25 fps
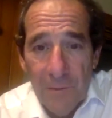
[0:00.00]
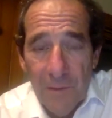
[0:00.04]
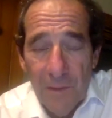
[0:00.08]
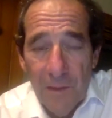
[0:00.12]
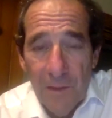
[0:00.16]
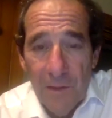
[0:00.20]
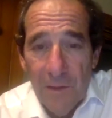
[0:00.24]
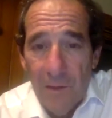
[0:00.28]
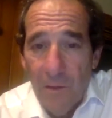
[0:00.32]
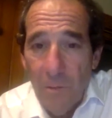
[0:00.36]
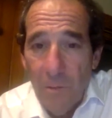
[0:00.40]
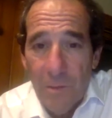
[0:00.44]

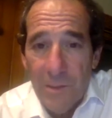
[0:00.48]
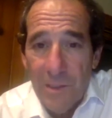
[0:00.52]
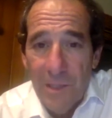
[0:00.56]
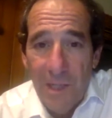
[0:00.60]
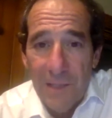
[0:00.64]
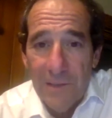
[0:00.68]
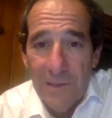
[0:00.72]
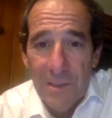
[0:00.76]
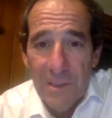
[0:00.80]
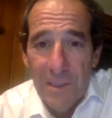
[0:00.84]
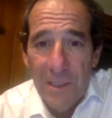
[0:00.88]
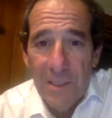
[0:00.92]
And there was
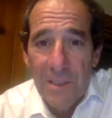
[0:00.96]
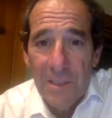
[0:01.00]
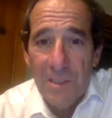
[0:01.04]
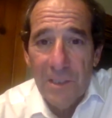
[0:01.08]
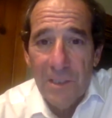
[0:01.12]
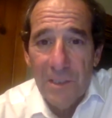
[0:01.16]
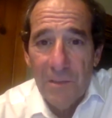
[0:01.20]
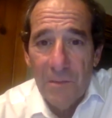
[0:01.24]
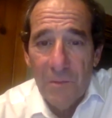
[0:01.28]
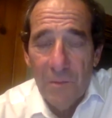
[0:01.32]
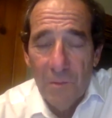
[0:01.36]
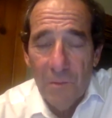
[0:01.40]
not this
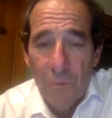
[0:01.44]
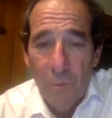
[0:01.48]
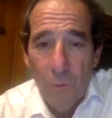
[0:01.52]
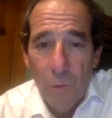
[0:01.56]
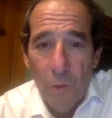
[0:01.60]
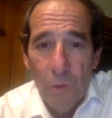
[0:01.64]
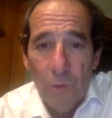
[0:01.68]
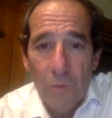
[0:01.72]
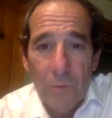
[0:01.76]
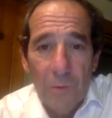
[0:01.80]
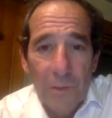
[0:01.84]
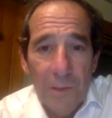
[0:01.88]
instant
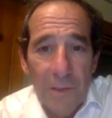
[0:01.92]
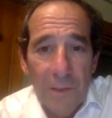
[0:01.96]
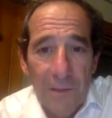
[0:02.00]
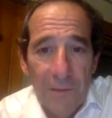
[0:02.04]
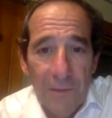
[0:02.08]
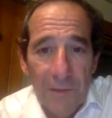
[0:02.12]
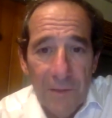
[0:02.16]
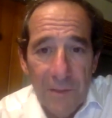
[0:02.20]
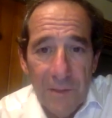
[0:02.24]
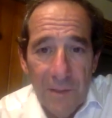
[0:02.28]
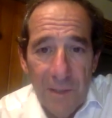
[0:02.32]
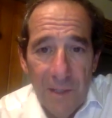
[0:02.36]
world we live
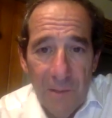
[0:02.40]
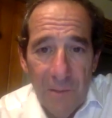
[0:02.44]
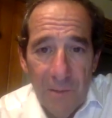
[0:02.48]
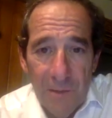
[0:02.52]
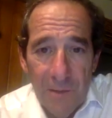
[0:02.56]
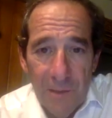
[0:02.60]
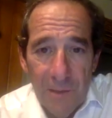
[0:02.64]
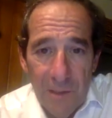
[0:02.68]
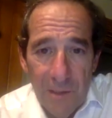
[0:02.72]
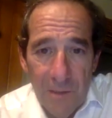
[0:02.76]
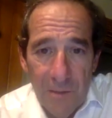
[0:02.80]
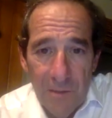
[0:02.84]
in today with
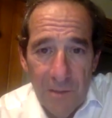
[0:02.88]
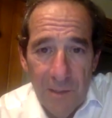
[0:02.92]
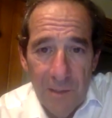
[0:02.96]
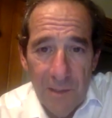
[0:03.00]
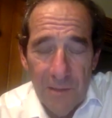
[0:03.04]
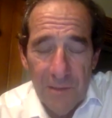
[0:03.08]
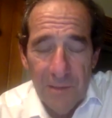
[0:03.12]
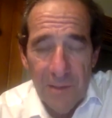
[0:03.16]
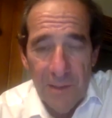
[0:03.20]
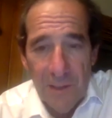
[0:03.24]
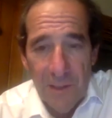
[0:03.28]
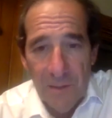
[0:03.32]
the internet
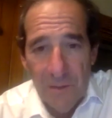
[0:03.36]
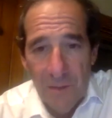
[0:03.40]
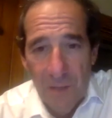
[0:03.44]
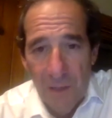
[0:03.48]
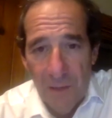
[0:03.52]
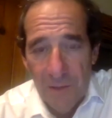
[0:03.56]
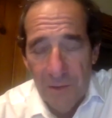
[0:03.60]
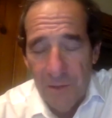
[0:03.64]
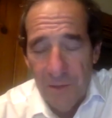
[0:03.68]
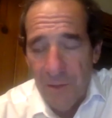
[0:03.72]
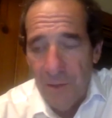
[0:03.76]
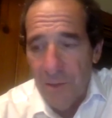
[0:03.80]
and
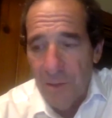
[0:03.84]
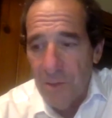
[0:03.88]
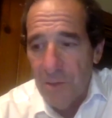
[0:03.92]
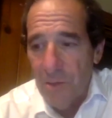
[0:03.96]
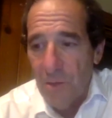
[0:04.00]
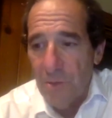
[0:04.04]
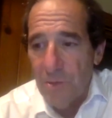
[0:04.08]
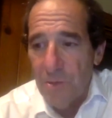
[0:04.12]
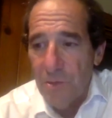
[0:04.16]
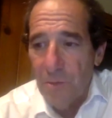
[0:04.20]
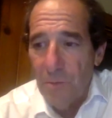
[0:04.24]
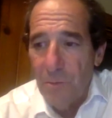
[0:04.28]
technology and
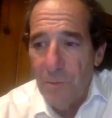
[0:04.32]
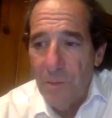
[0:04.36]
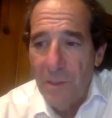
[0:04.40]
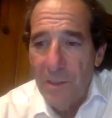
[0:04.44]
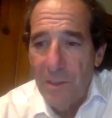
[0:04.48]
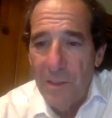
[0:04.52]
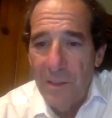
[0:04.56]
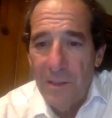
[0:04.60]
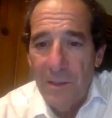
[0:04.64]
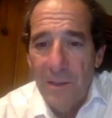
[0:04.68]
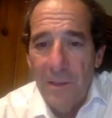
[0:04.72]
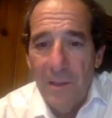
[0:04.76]
social
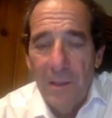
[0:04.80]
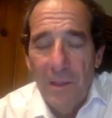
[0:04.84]
media.